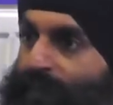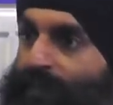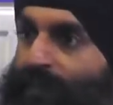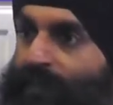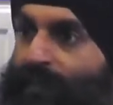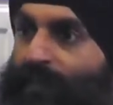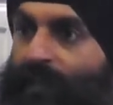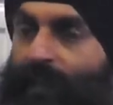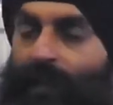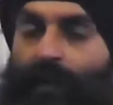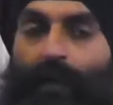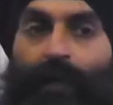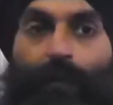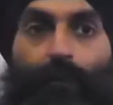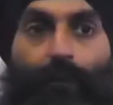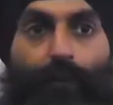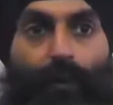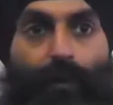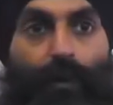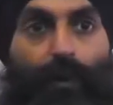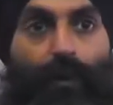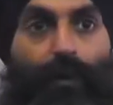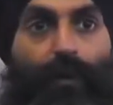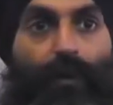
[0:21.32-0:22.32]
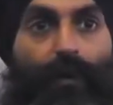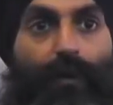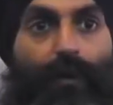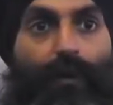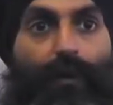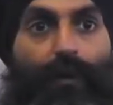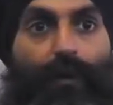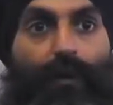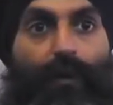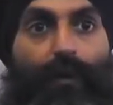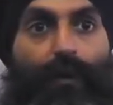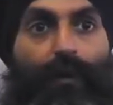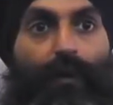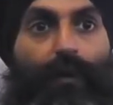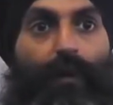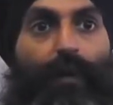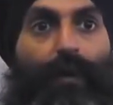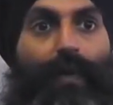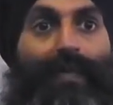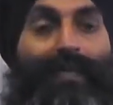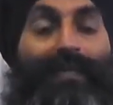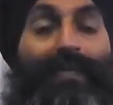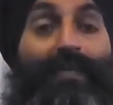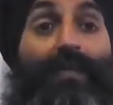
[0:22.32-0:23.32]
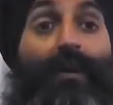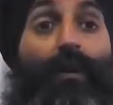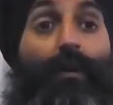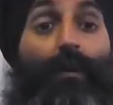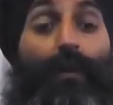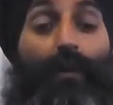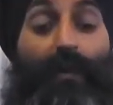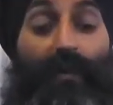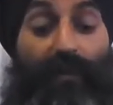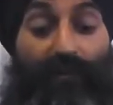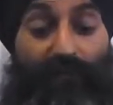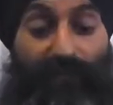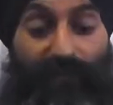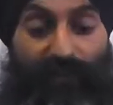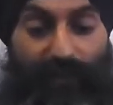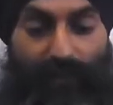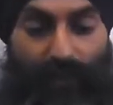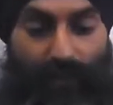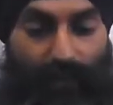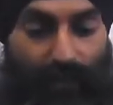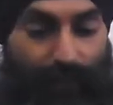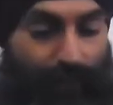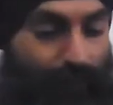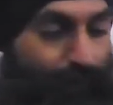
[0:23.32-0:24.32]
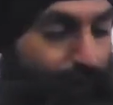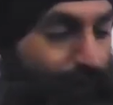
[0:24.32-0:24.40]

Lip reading: that's the second bhukh, is not lifted.